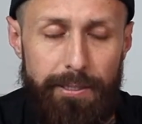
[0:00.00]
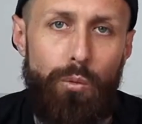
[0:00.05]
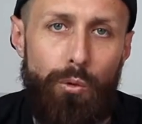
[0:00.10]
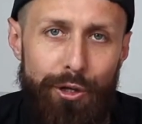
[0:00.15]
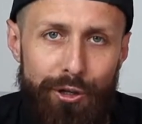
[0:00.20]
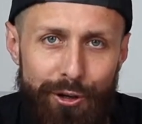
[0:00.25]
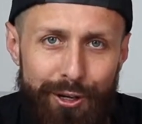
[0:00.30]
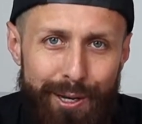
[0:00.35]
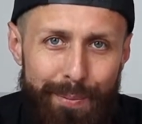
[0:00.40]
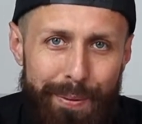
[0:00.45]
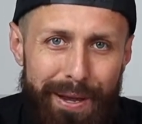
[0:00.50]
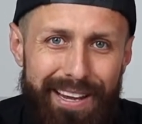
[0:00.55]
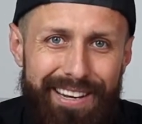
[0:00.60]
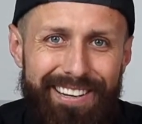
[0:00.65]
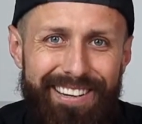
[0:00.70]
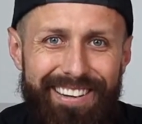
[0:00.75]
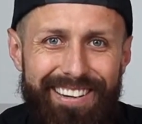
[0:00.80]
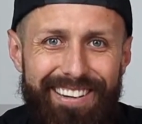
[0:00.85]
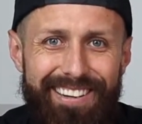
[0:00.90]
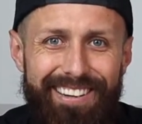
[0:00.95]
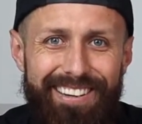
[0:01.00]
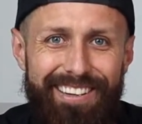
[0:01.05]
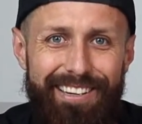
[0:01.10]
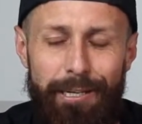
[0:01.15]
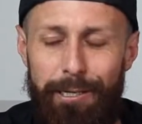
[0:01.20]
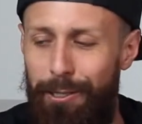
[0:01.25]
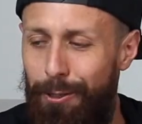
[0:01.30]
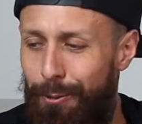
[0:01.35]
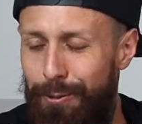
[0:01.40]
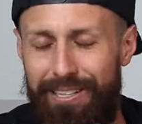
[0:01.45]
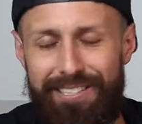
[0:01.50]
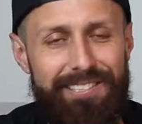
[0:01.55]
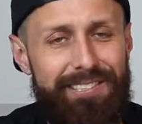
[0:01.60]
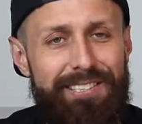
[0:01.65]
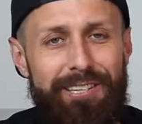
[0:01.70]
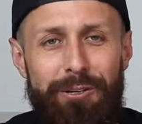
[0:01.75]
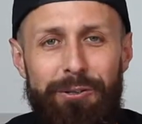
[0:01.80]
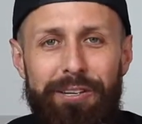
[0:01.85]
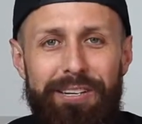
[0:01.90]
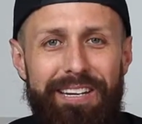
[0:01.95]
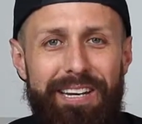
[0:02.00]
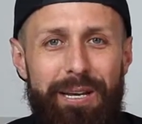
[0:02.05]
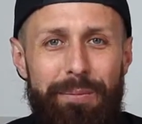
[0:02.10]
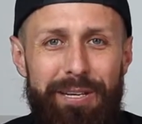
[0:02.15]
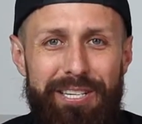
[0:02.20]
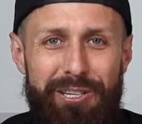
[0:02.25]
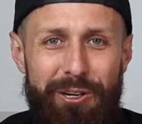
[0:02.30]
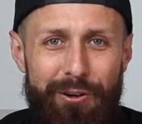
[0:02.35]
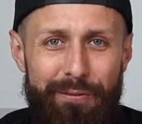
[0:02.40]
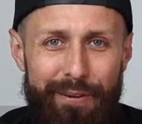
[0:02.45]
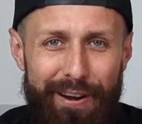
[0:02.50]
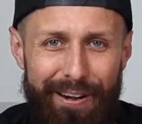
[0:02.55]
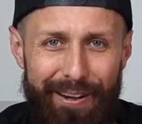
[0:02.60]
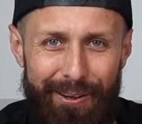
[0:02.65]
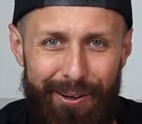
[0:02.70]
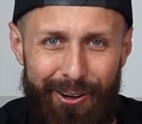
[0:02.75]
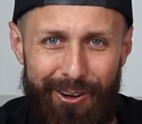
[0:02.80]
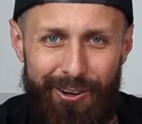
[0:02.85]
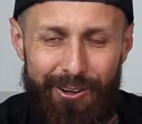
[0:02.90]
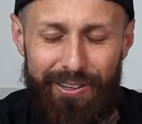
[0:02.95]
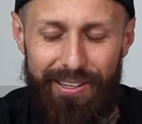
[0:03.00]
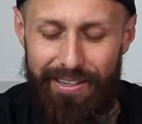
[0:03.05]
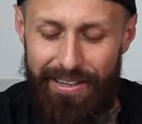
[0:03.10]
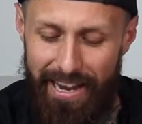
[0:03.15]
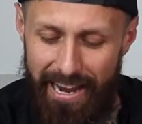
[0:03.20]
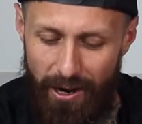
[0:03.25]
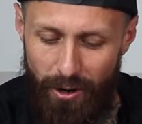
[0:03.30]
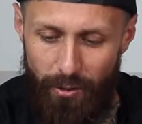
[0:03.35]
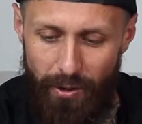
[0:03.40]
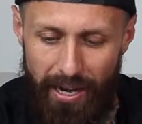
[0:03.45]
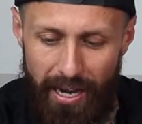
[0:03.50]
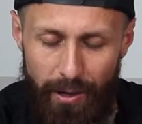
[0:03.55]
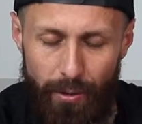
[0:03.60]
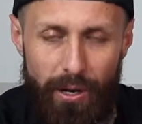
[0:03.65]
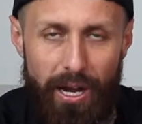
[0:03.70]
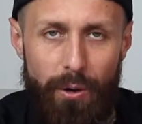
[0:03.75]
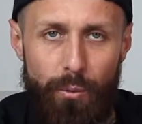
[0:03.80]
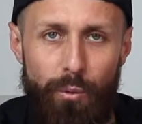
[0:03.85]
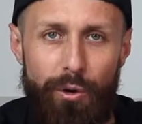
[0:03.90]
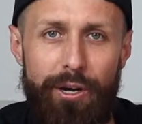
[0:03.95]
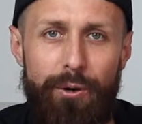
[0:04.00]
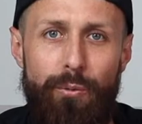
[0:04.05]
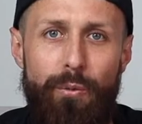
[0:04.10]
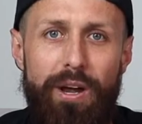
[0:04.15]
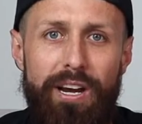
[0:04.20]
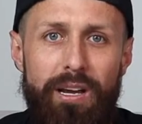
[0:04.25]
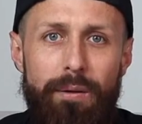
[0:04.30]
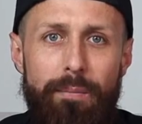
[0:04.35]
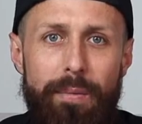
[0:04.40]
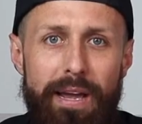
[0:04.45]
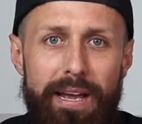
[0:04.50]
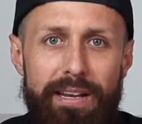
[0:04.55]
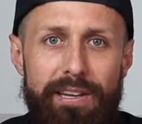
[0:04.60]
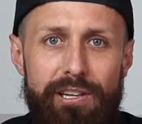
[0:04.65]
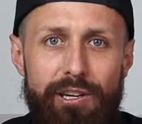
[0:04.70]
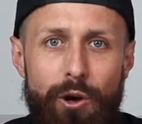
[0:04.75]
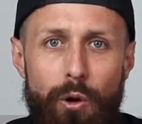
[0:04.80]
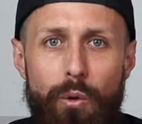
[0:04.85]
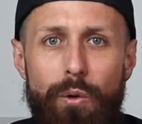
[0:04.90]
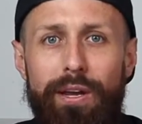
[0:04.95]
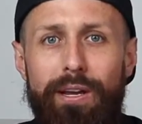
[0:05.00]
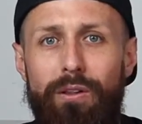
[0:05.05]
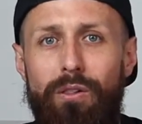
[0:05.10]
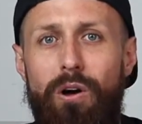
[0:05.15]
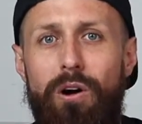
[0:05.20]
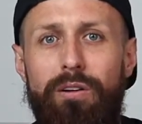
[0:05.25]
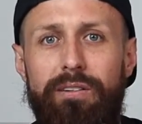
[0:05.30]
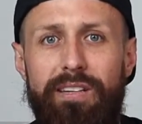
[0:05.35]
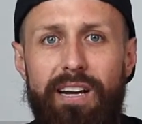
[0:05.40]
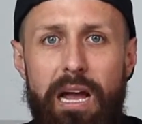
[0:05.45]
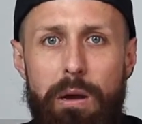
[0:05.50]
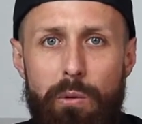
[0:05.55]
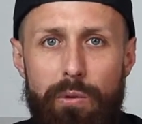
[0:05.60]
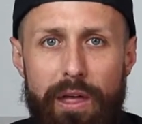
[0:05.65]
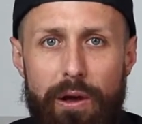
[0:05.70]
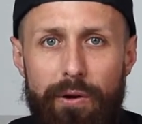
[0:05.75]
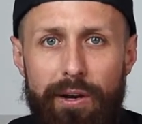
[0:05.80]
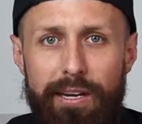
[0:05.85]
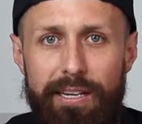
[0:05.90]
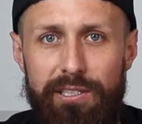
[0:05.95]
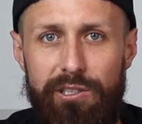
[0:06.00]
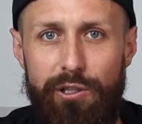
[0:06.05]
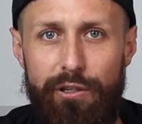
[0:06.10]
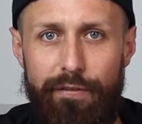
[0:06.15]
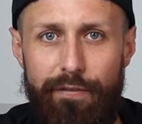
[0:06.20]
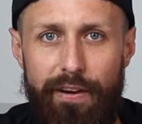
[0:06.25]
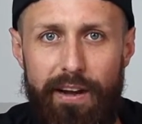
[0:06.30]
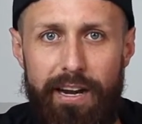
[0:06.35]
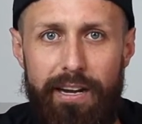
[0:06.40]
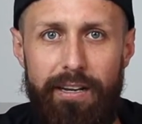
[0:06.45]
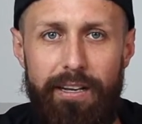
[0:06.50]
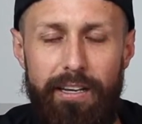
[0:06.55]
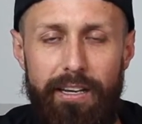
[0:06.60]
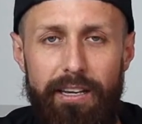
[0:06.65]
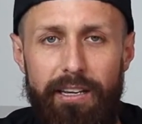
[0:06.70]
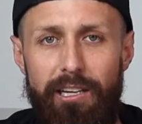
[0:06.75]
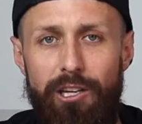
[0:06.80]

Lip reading: When you're independent, you don't necessarily need to be certified at all. Now, I wouldn't recommend going a long time without getting certified.